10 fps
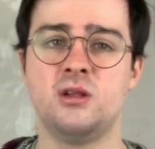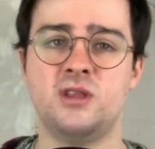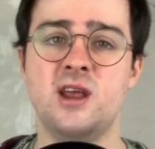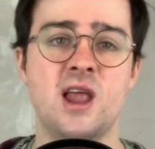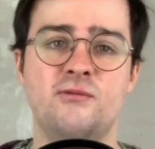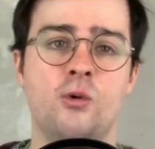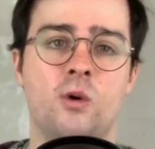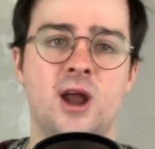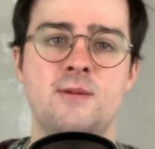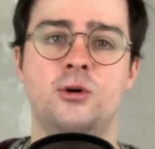they never
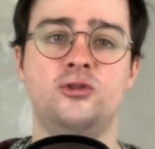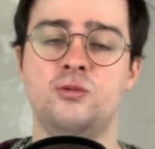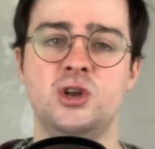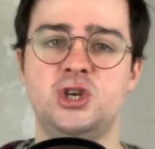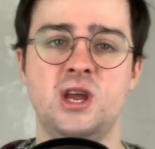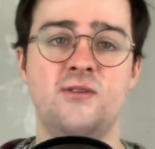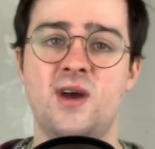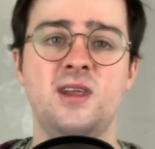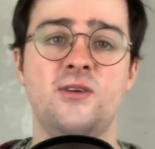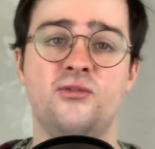were able to achieve
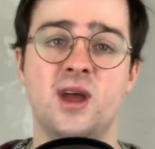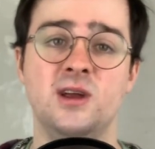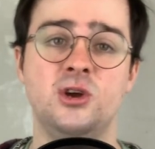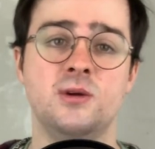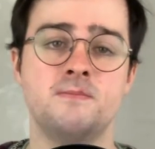anything.